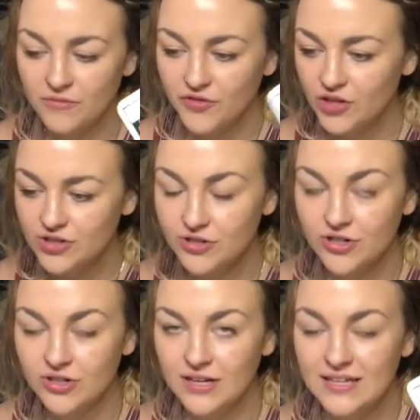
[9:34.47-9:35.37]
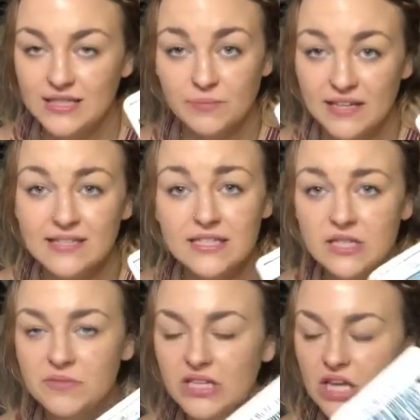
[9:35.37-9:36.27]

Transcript: further explains to me